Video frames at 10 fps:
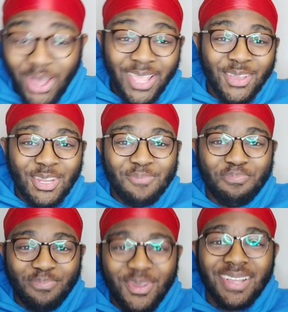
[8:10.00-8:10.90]
I could have
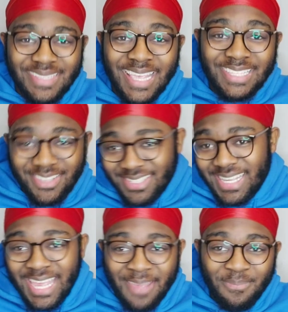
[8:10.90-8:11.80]
got tickets to
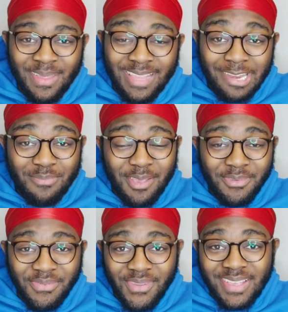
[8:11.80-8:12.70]
that game. That is my
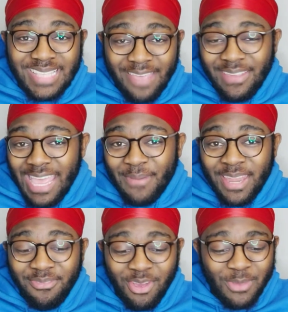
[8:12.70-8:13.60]
first ever game at
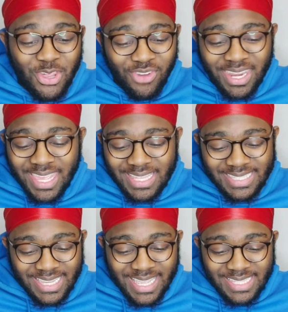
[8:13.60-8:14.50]
Anfield. I've been trying to get
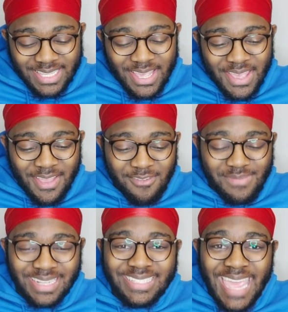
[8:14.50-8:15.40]
tickets
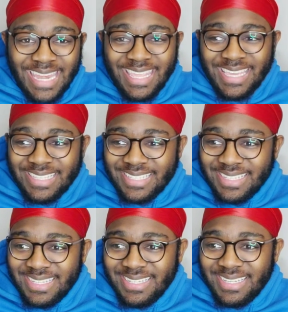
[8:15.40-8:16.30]
for like 10 years.
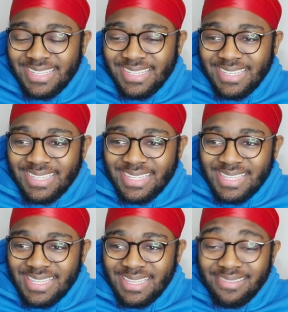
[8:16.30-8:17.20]

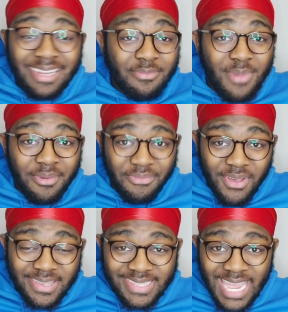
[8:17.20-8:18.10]
That is my
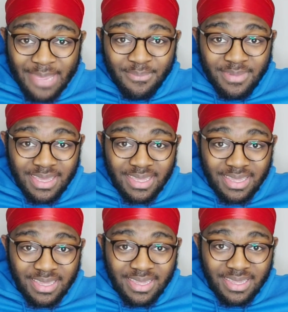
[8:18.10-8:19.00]
first game.
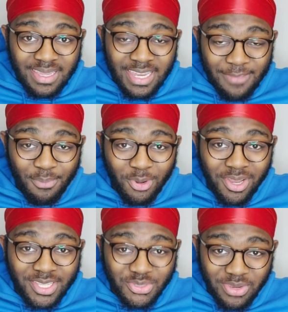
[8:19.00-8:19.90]
Liverpool
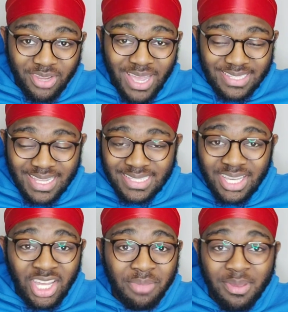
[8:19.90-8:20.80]
lost 3-0 at
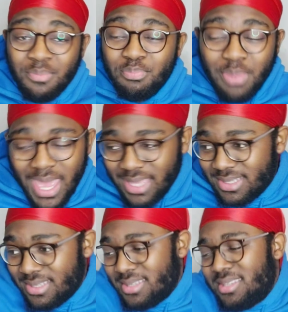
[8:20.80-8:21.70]
Atalanta. I'd have been
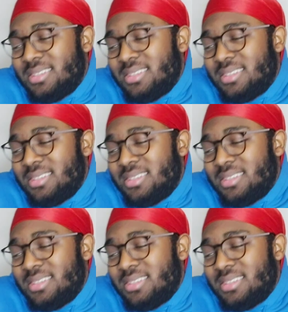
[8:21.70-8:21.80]
Bex.